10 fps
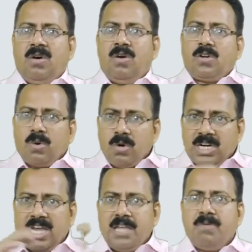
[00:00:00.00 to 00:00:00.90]
auto
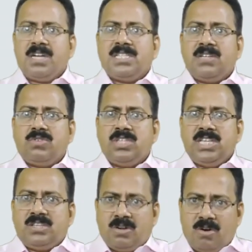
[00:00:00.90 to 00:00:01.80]
drivers
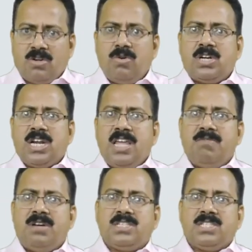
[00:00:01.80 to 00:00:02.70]
association, auto
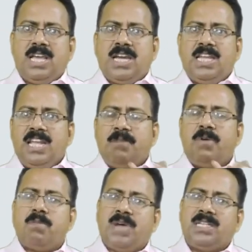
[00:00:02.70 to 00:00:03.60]
drivers, they are in
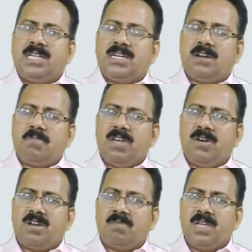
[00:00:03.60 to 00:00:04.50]
informal sector of
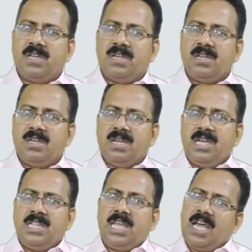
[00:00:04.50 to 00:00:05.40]
economy.
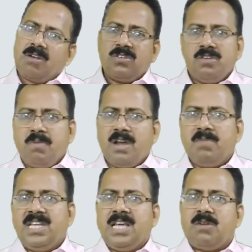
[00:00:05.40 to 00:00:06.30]
They are also
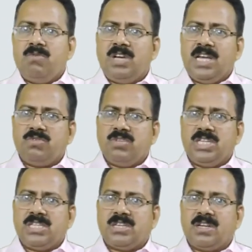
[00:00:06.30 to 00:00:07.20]
forming their own
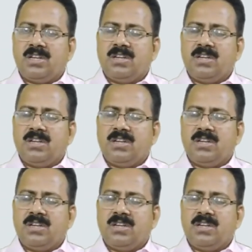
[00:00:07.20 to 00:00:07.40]
association.